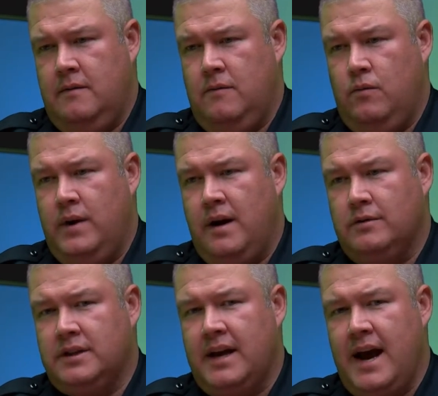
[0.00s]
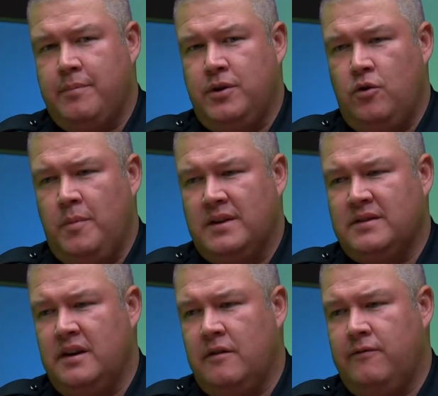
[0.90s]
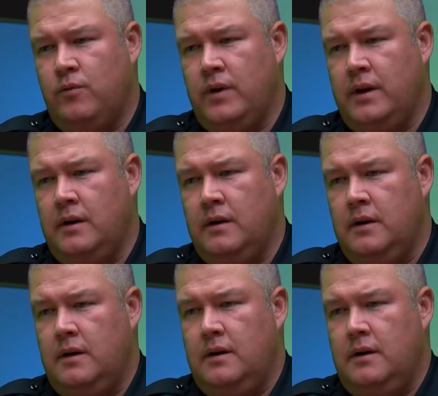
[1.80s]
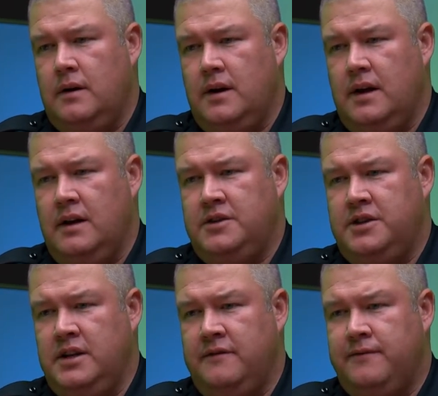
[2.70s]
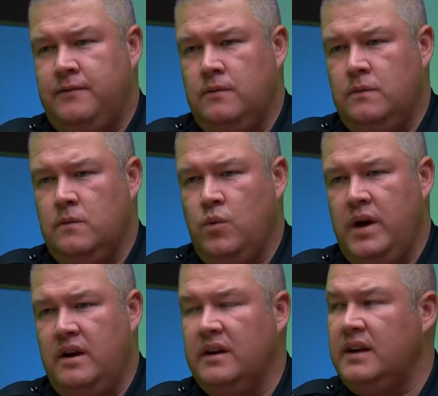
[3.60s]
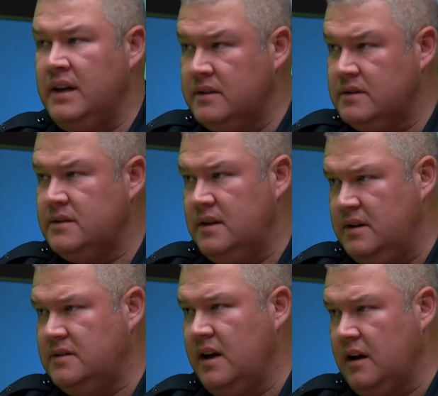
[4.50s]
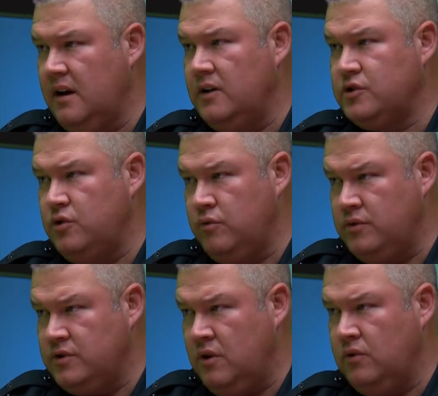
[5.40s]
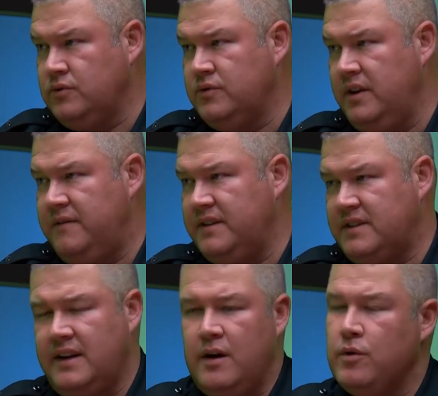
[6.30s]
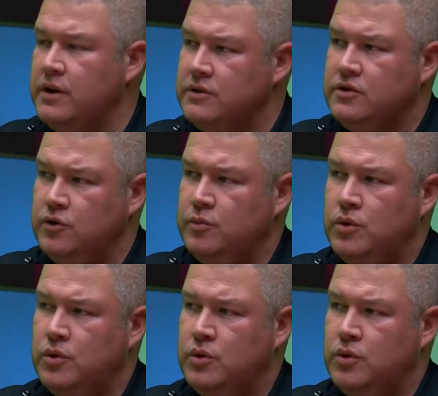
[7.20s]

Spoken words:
when I was a captain or myself when a chief went against a psychological result, if it said they were unsuitable.